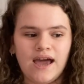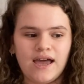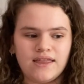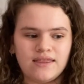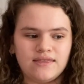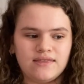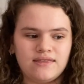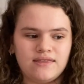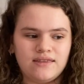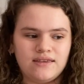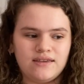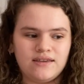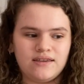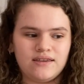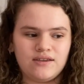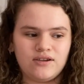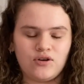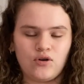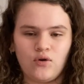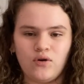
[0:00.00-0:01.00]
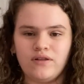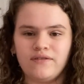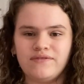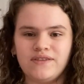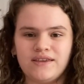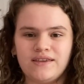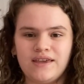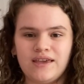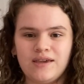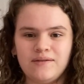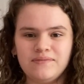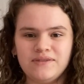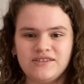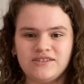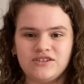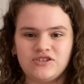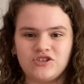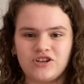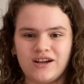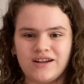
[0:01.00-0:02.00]
and the goal of the game
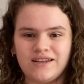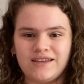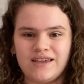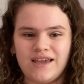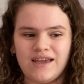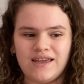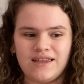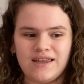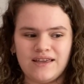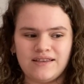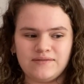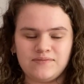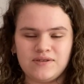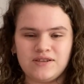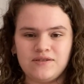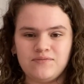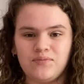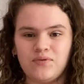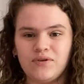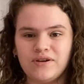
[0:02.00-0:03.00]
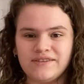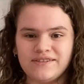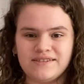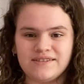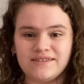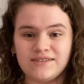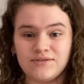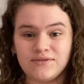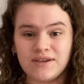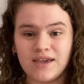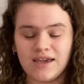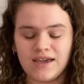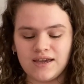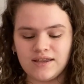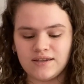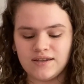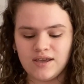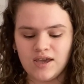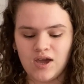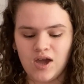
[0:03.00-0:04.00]
is to try to get as many points as you
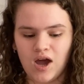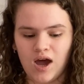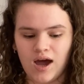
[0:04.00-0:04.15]
can,